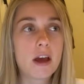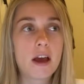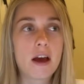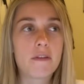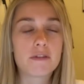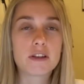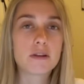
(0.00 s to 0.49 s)

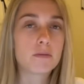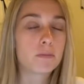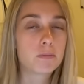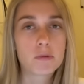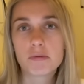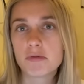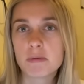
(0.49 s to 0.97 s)
I think it will
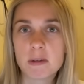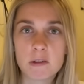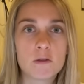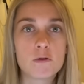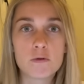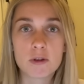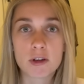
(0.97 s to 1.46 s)
probably be
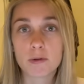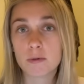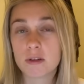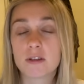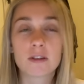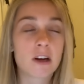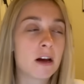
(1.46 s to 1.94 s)
Suzuki or
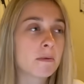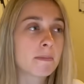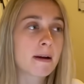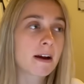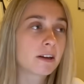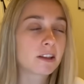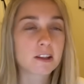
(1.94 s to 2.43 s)
this guy, but
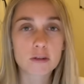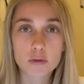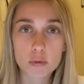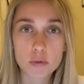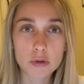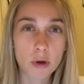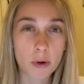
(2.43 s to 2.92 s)
apparently there's
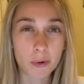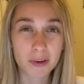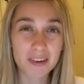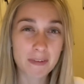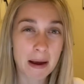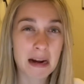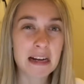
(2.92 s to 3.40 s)
talks going on.
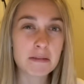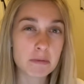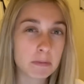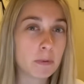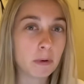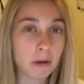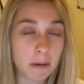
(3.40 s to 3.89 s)
Apparently we
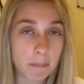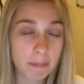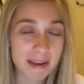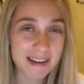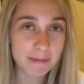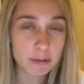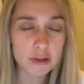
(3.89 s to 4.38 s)
put in a
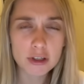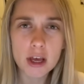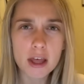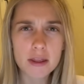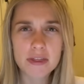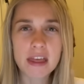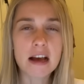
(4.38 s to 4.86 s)
bid, which
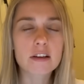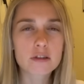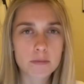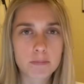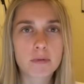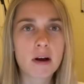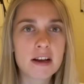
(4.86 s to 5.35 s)
that
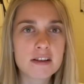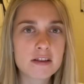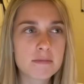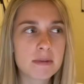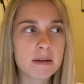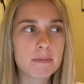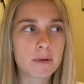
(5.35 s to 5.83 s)
surprises
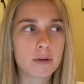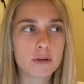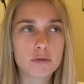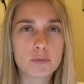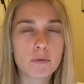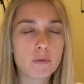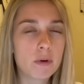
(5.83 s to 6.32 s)
me, because
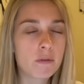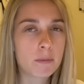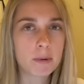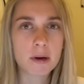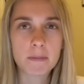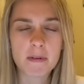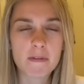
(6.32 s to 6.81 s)
we've not even
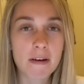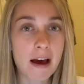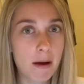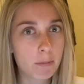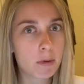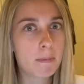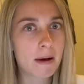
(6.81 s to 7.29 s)
put a bid for
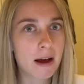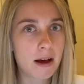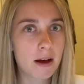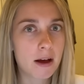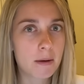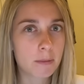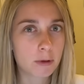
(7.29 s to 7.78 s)
Amrabat,
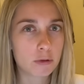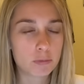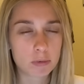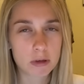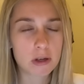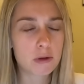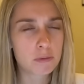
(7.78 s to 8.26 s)
because
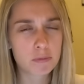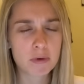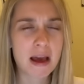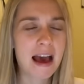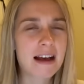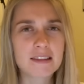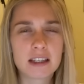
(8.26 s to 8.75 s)
we're
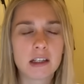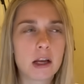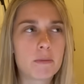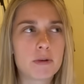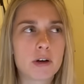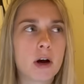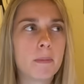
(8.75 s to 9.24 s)
acting like
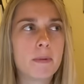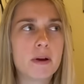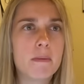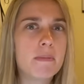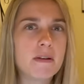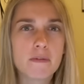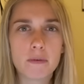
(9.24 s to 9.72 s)
we can't put a
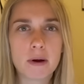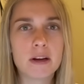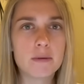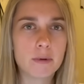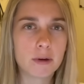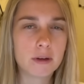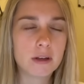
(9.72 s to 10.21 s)
bid for
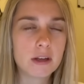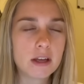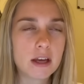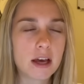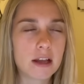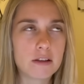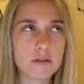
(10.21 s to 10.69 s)
anyone
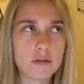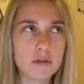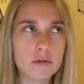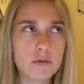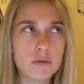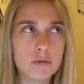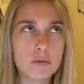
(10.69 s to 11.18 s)

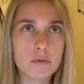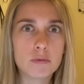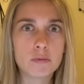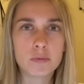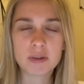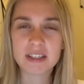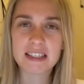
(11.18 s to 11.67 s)
until
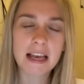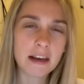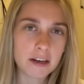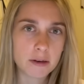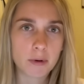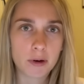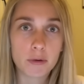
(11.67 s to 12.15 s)
we sell
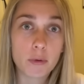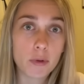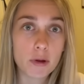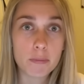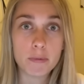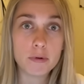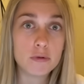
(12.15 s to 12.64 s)
anyone.
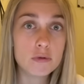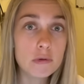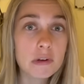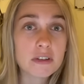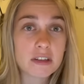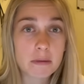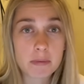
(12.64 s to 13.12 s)
Although
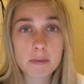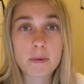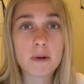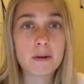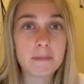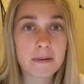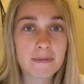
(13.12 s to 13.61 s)
Padula said we
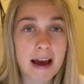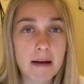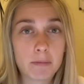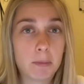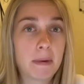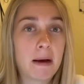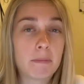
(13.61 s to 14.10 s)
put a bid for
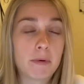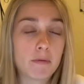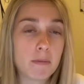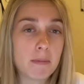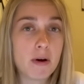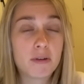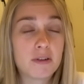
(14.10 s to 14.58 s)
Amrabat, but
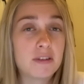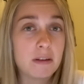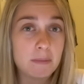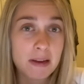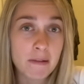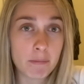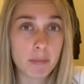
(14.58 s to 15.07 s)
Romano said
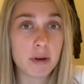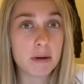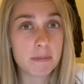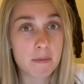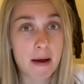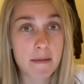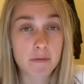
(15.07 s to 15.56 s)
we haven't put a
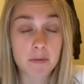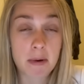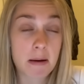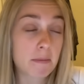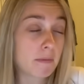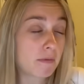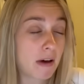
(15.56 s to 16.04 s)
bid
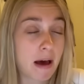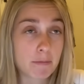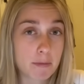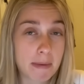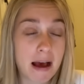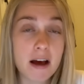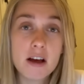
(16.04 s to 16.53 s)
for
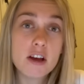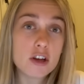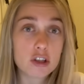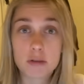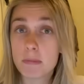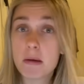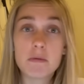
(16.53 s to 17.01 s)
Amrabat.
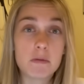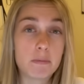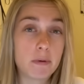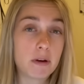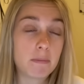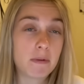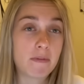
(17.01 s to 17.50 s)
So maybe we
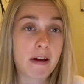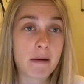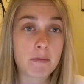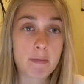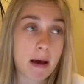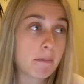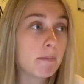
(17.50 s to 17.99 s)
put a bid for
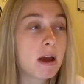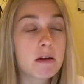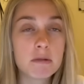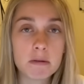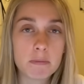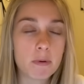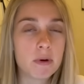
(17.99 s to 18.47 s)
Amrabat, maybe
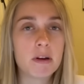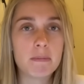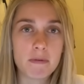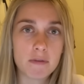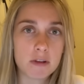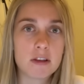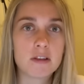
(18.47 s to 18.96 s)
we put a
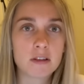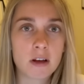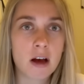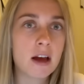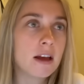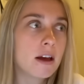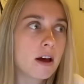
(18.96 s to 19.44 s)
bid for this
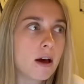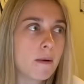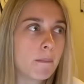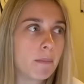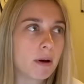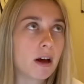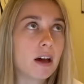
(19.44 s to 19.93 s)
guy.
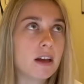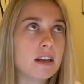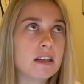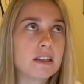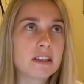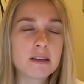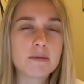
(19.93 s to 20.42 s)
But
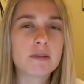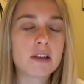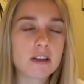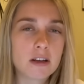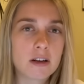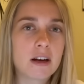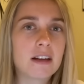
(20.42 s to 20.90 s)
it seems that
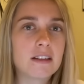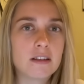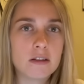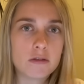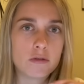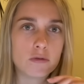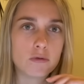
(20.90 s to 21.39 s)

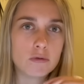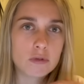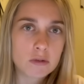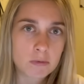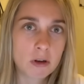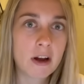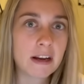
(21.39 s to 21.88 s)
United, to
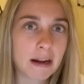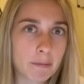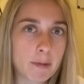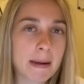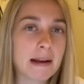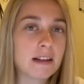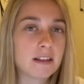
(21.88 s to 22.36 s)
sign
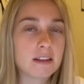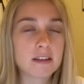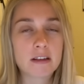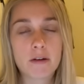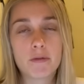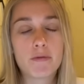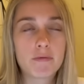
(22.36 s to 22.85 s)
Amrabat, need to
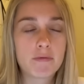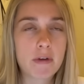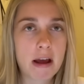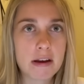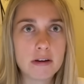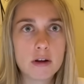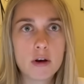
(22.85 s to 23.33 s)
sell
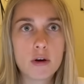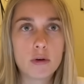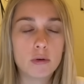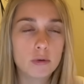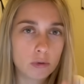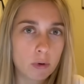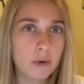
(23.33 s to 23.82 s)
Fred
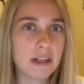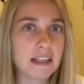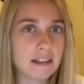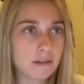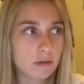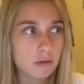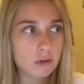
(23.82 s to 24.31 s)
or
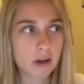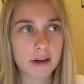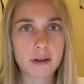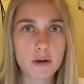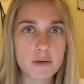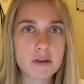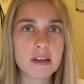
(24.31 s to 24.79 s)
Donny. To sign a
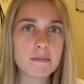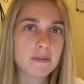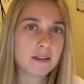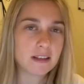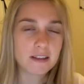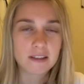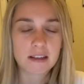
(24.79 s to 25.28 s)
goalkeeper,
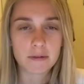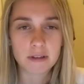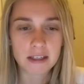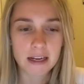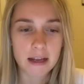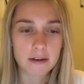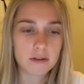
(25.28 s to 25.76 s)
need to sell
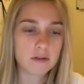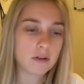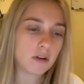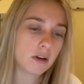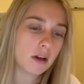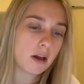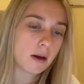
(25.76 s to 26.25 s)
Dean
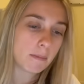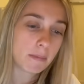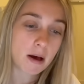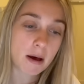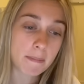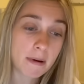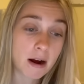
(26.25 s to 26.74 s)
Henderson.
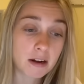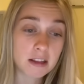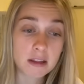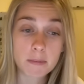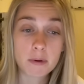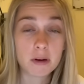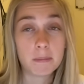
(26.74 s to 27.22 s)
But apparently they
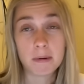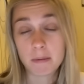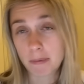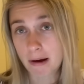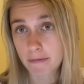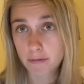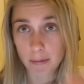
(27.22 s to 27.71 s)
put a bid, we'll
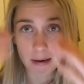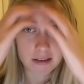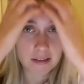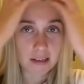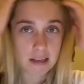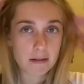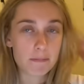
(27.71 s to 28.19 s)
have to wait and
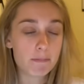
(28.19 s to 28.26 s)
see.